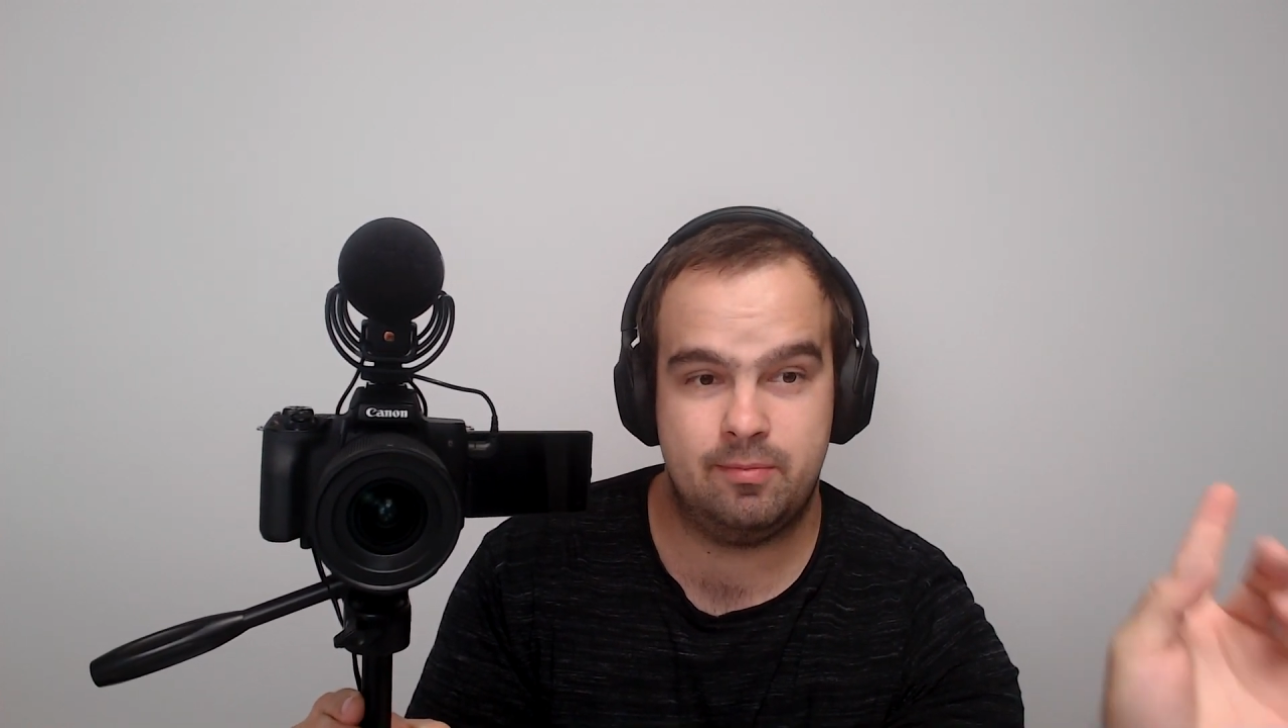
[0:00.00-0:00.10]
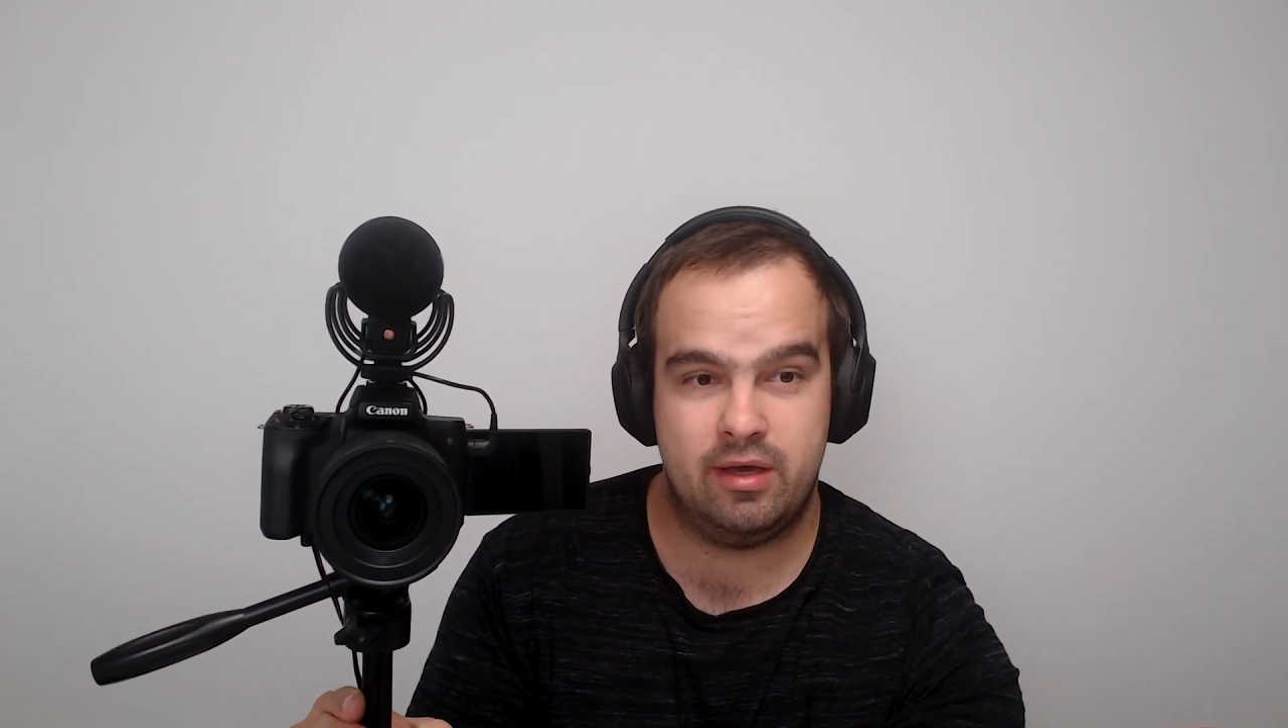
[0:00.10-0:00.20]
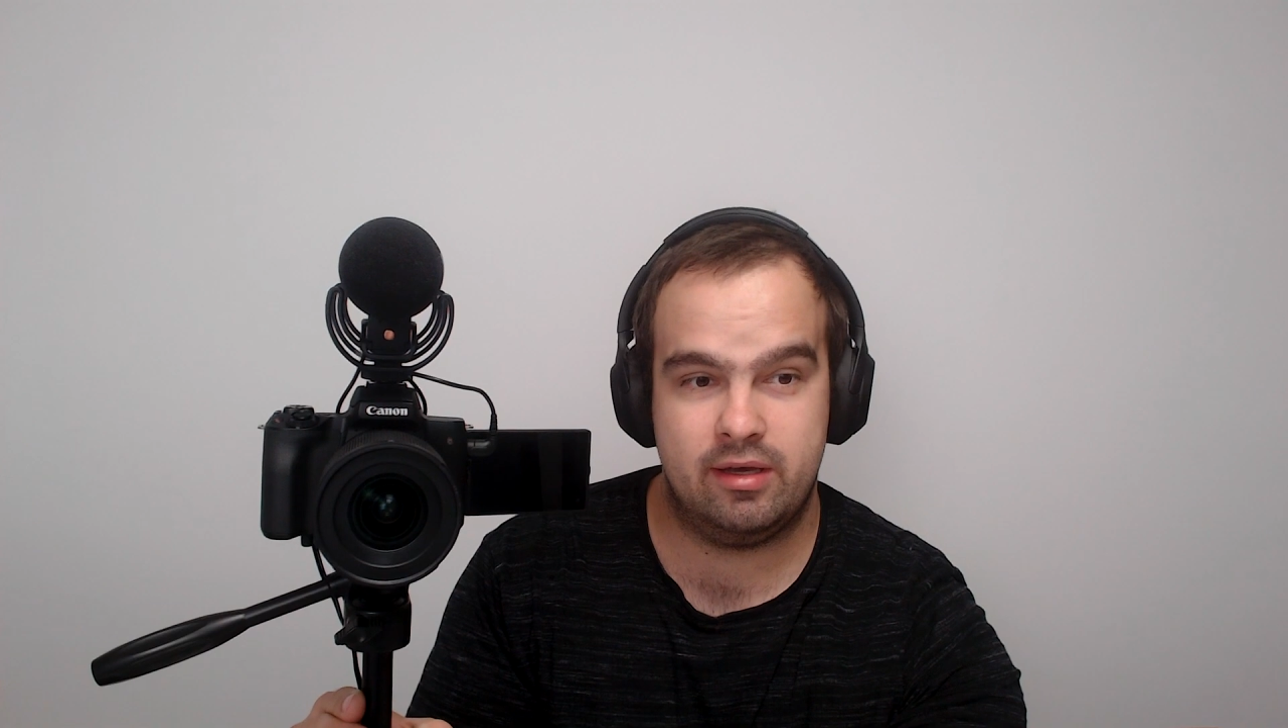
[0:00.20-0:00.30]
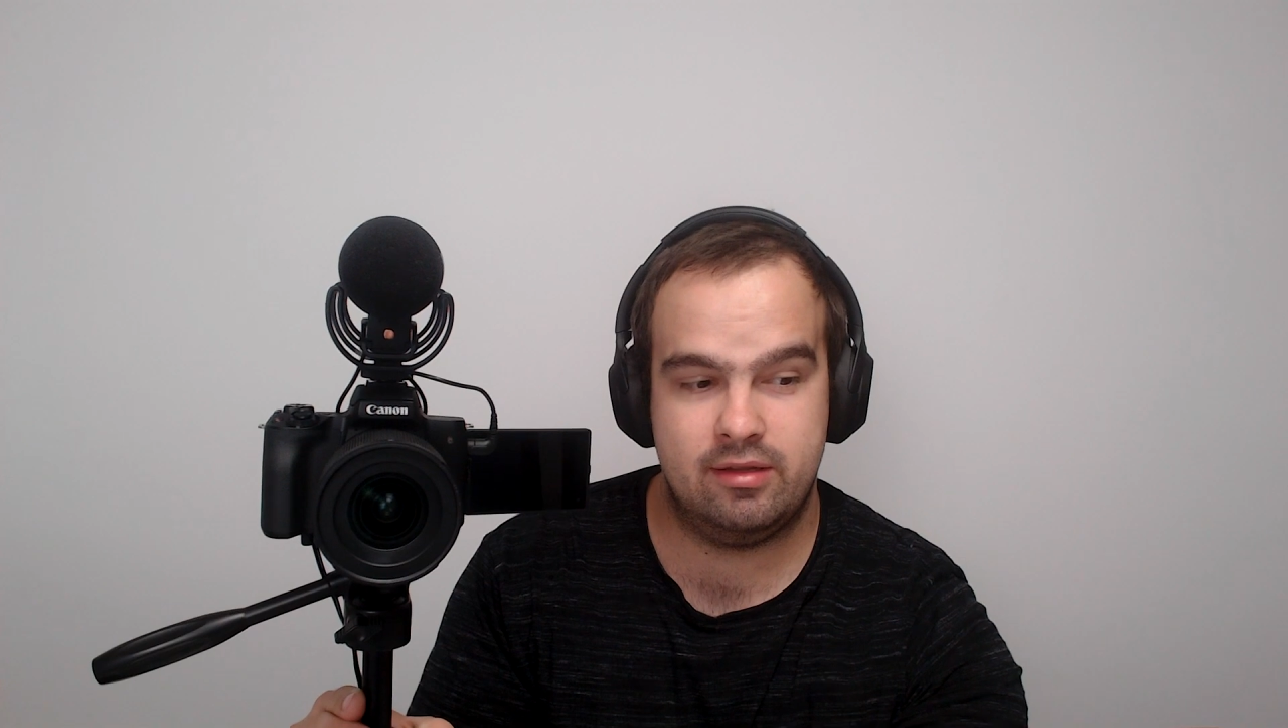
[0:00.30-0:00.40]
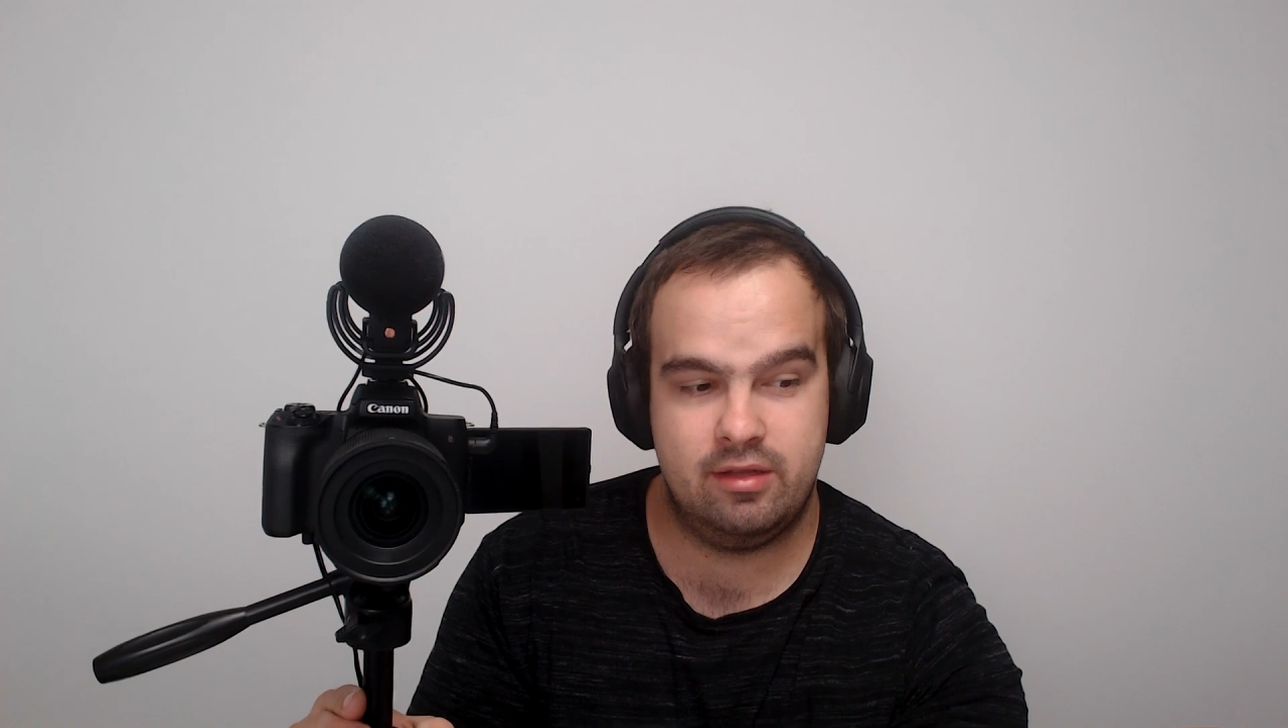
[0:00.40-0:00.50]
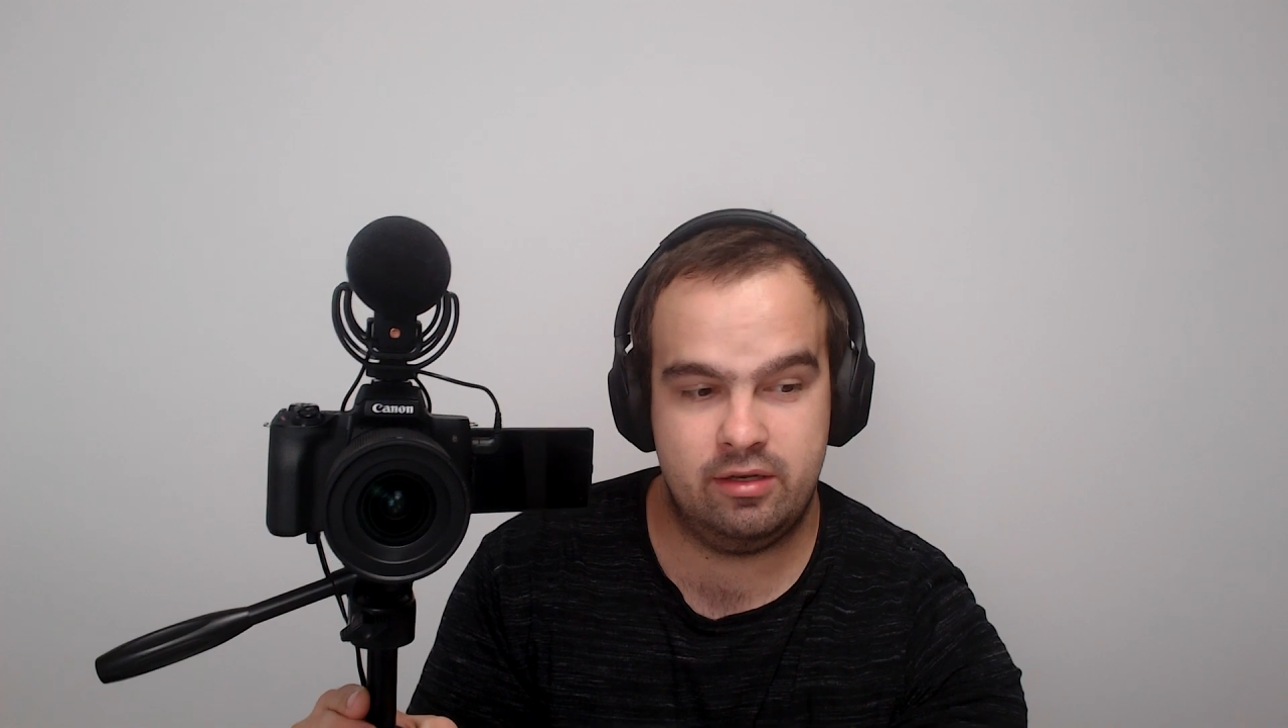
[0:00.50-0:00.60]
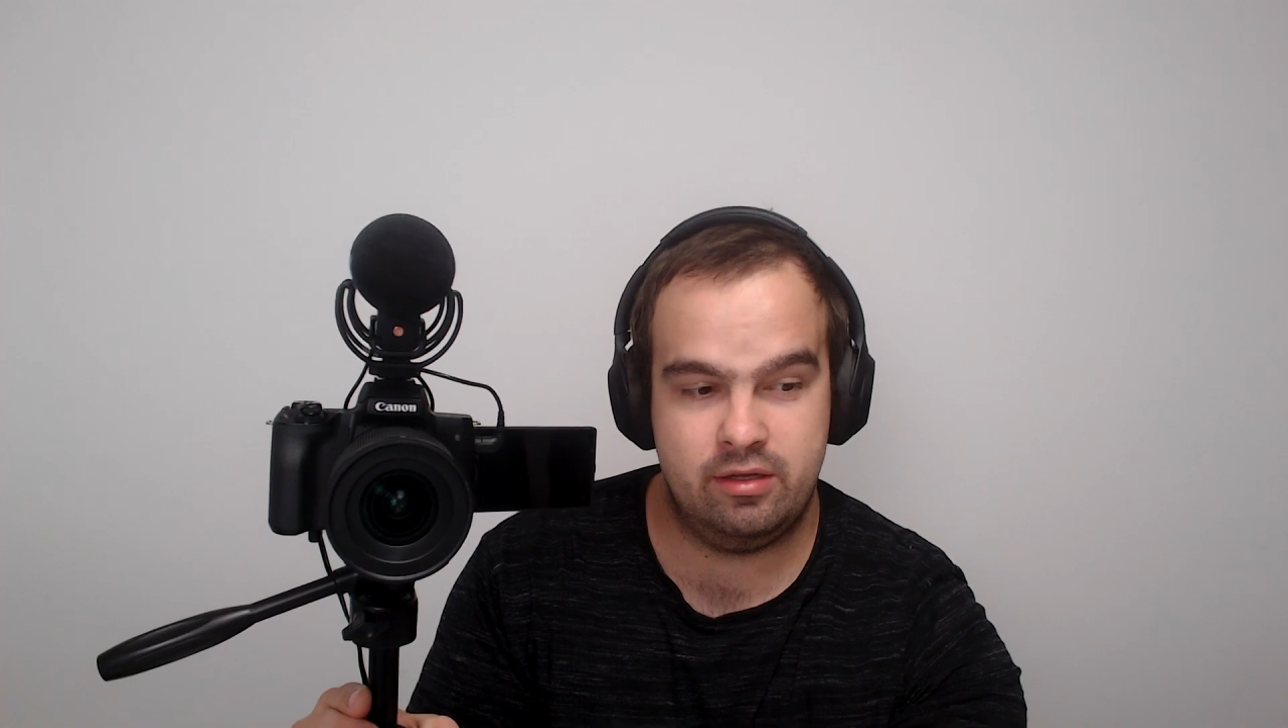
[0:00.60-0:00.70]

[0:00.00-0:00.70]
plug it in